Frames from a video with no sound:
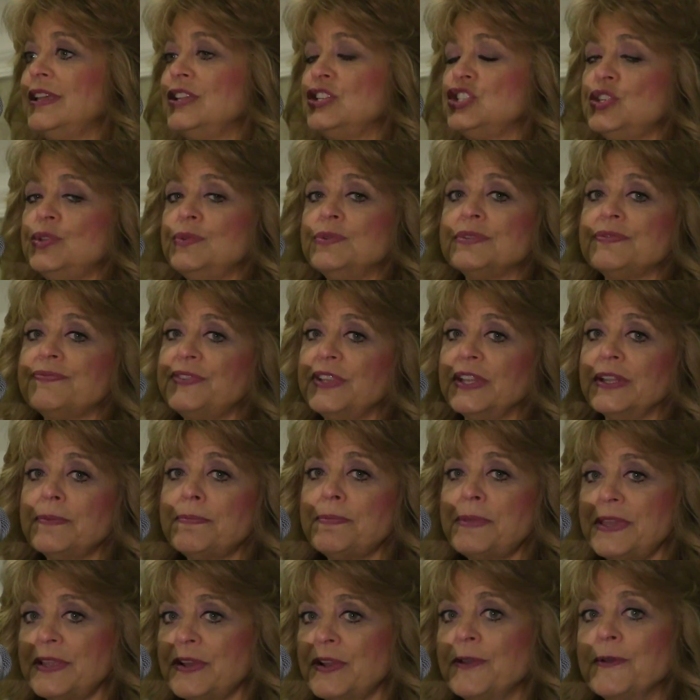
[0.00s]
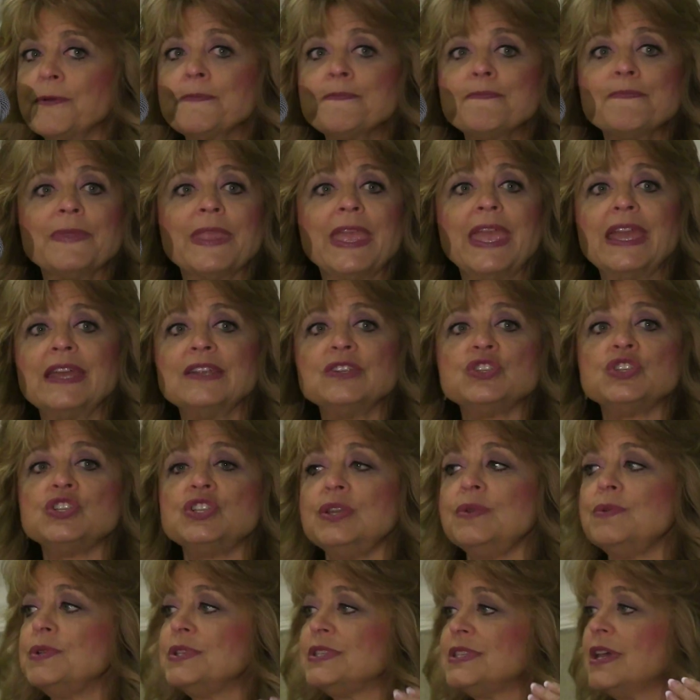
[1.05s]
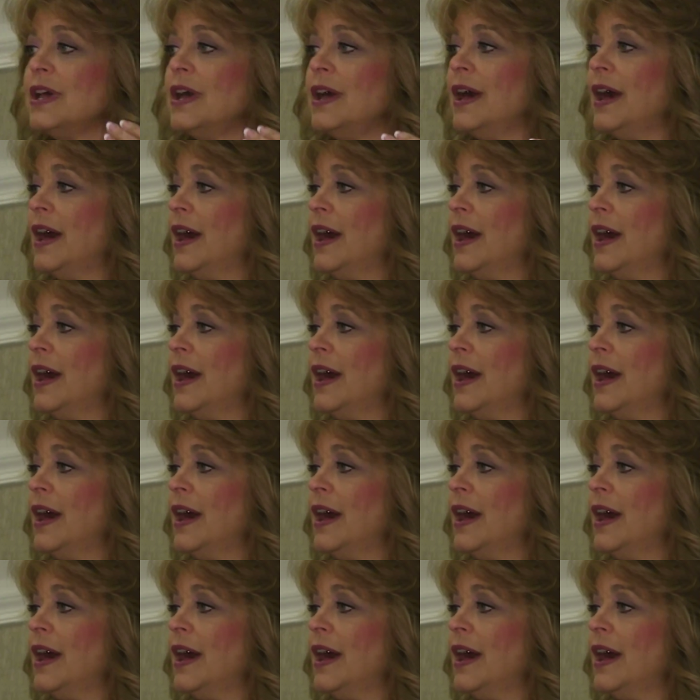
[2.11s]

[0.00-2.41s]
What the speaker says: She was Filipino, and she was